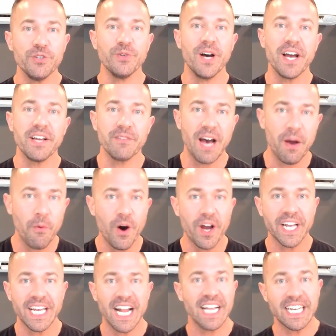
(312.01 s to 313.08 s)
I, I want to
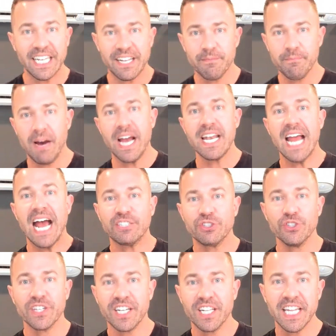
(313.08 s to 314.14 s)
get like my natural
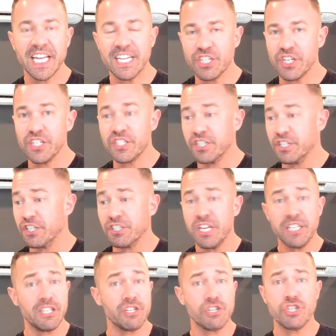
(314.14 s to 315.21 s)
inclination is to just hit
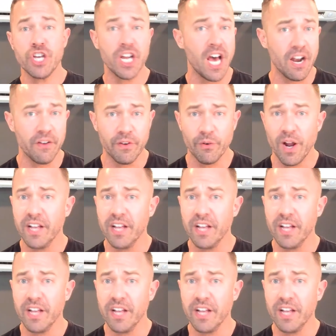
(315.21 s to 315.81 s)
the shit out of it, right?